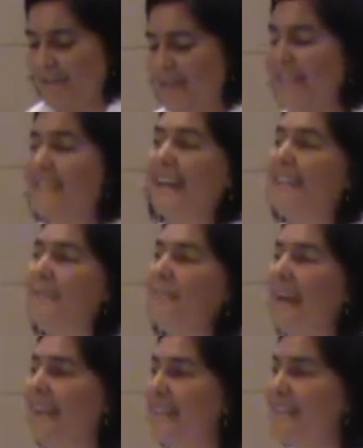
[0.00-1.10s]
Because it has
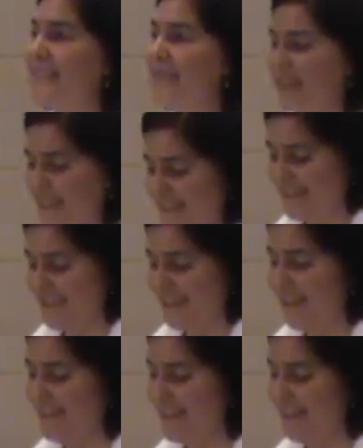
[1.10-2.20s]
made a difference
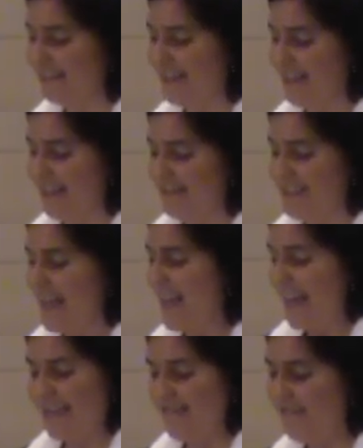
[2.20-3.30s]
in their lives
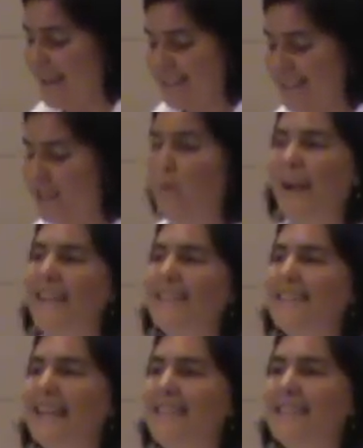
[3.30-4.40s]
and affected the way
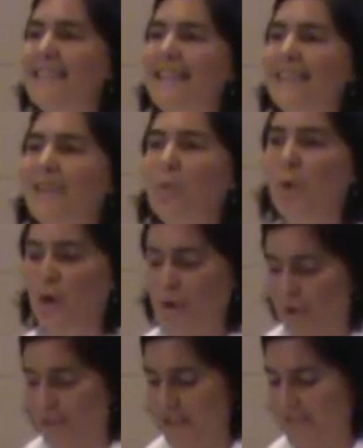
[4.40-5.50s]
that they see the
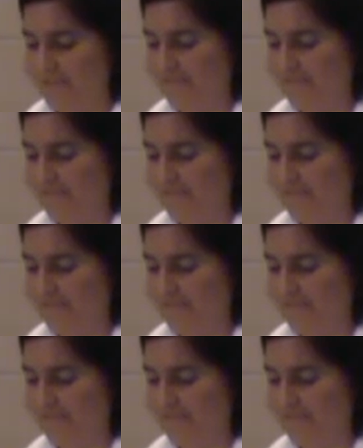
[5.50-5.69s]
world.